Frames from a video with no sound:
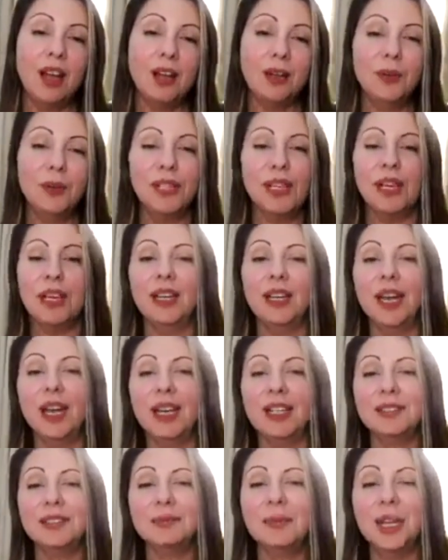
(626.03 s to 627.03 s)
Okay,
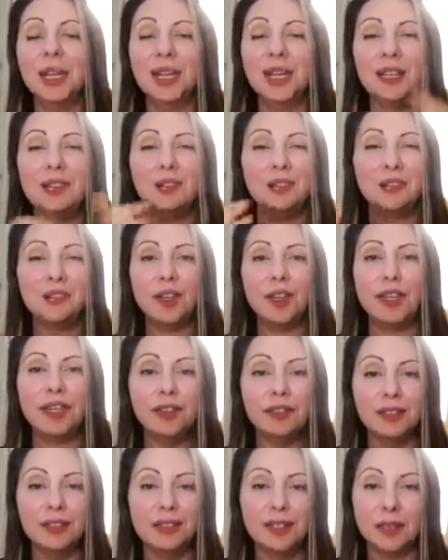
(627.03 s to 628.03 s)
and my
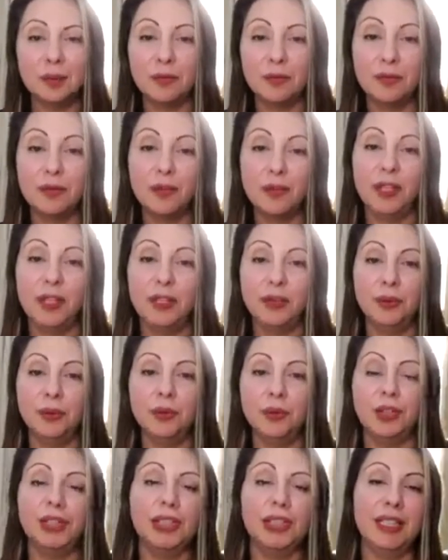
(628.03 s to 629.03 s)
final tip for
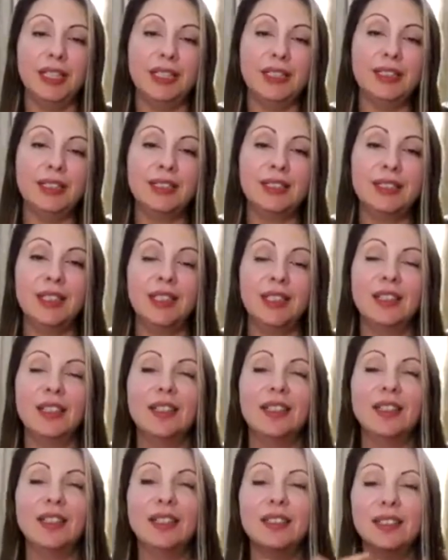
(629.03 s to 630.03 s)
you is
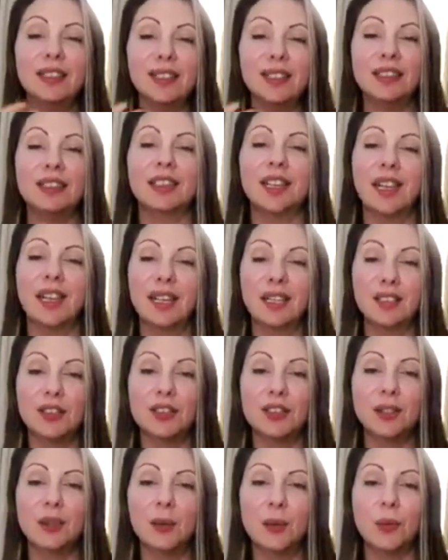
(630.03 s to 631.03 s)
the
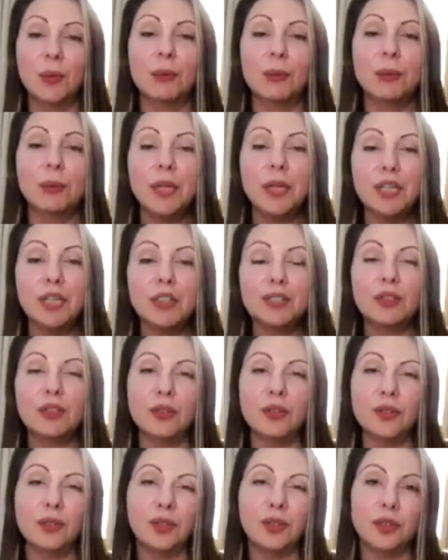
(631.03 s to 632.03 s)
design. So make
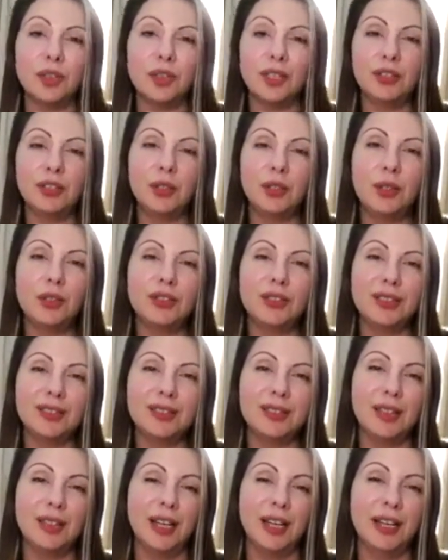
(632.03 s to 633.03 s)
sure that your
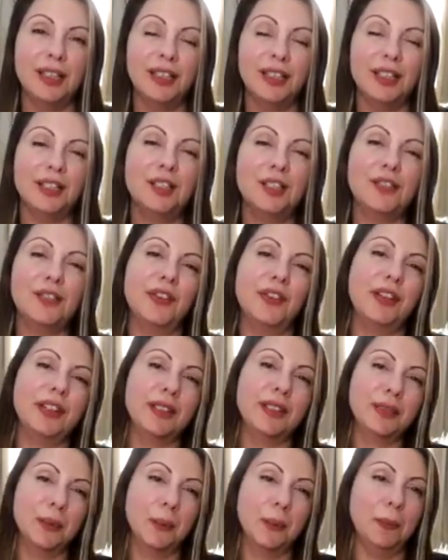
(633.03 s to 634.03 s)
design is very
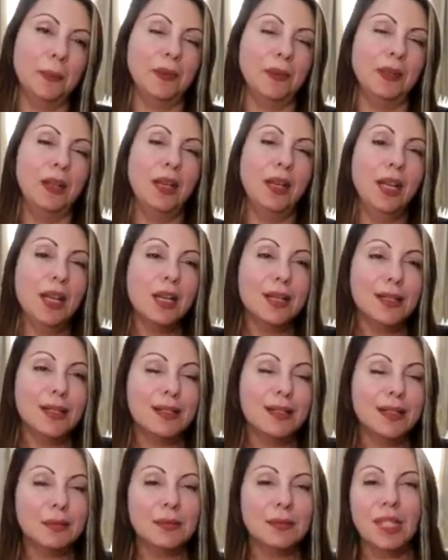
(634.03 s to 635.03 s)
simple.
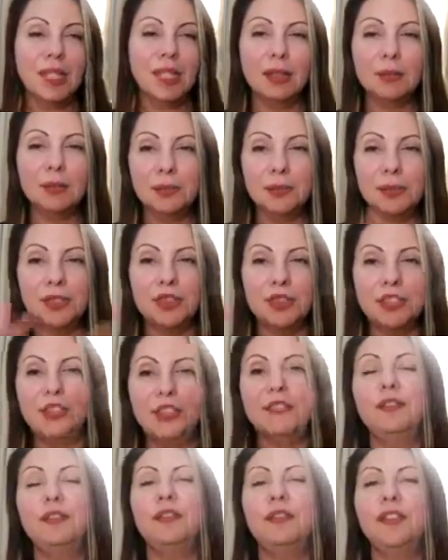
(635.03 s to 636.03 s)
Sometimes we
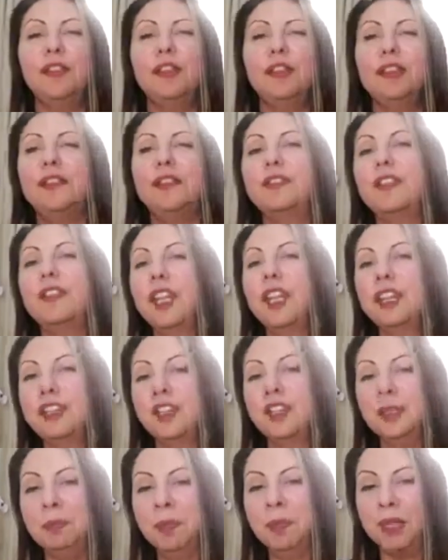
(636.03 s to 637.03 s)
see very
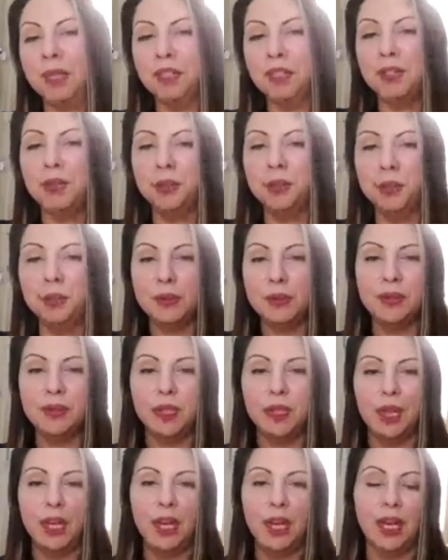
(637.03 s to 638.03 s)
flashy menus
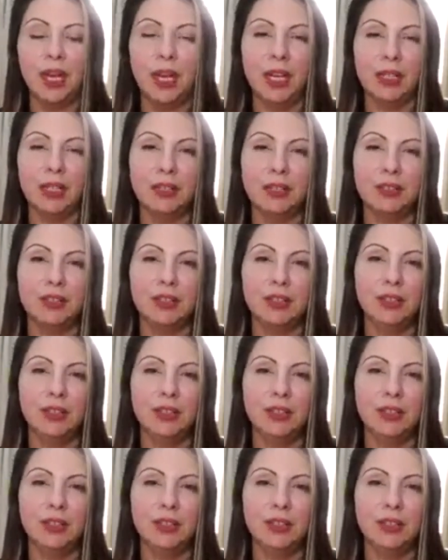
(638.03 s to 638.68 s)
and,